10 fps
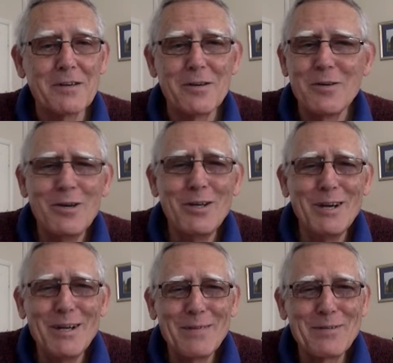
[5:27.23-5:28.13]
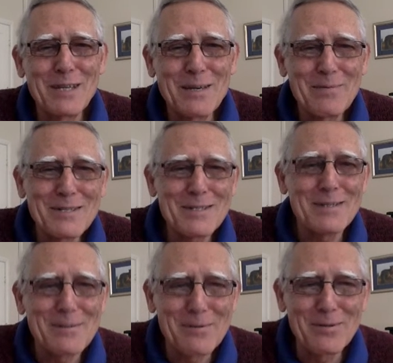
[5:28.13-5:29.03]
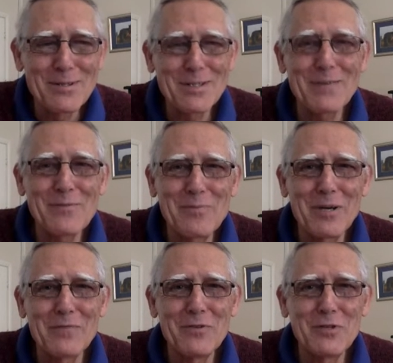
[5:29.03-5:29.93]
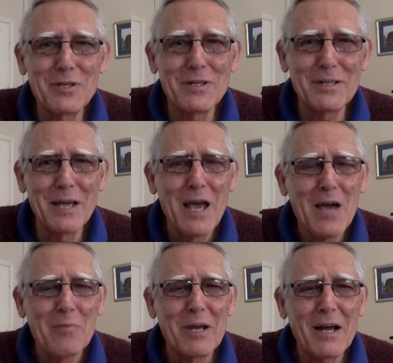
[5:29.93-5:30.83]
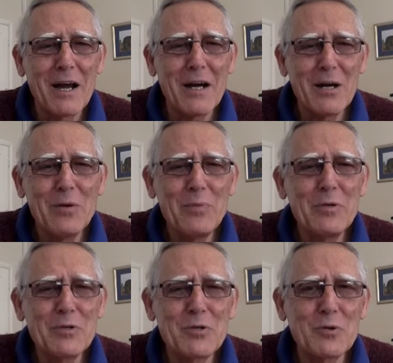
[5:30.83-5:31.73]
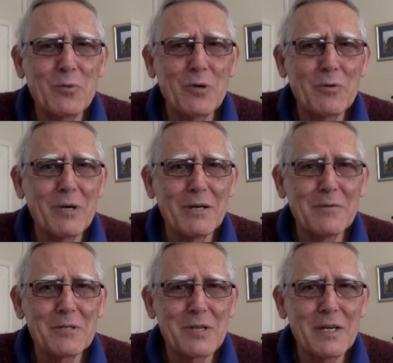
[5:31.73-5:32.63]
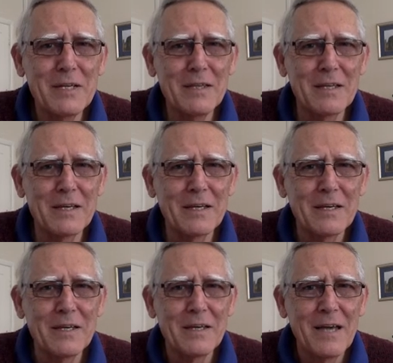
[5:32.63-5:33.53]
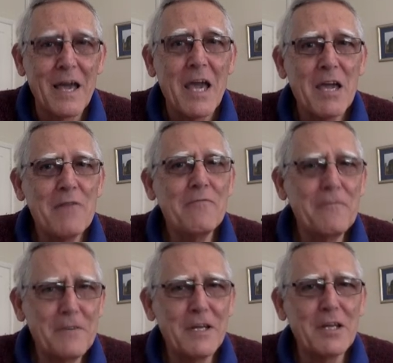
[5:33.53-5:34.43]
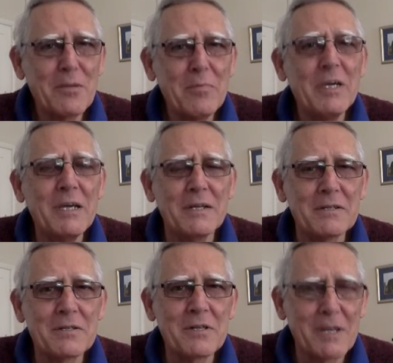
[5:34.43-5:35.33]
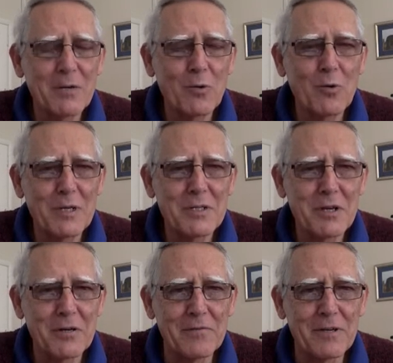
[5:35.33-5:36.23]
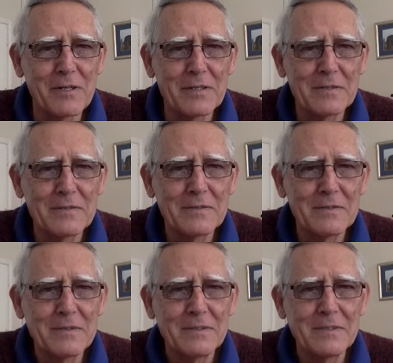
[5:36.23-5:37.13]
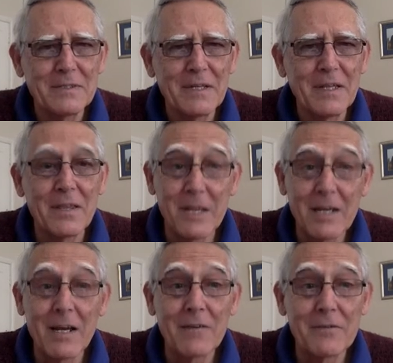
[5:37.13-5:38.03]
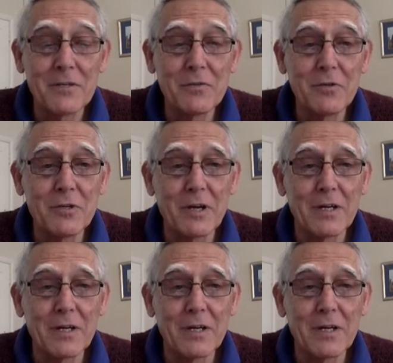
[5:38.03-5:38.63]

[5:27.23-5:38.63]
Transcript: you don't have to keep listening to all this stuff about futility. But I, I hope you saw what I was saying there. If death means that all is over, then life is futile.